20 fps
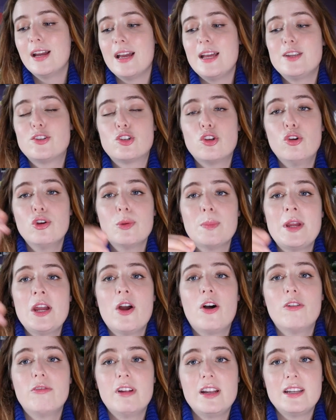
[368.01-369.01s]
It took me
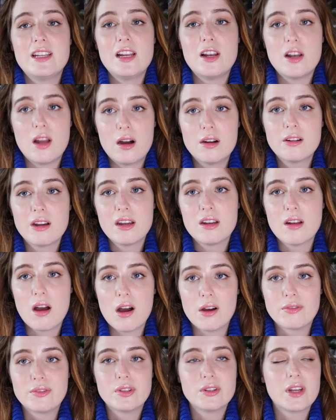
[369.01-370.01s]
already long
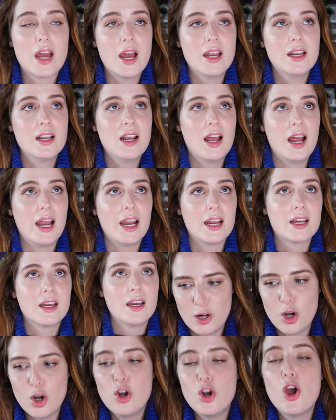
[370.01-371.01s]
enough to kind of like
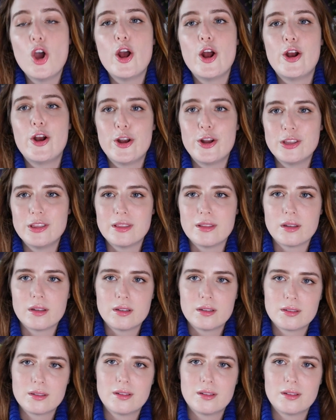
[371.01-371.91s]
learn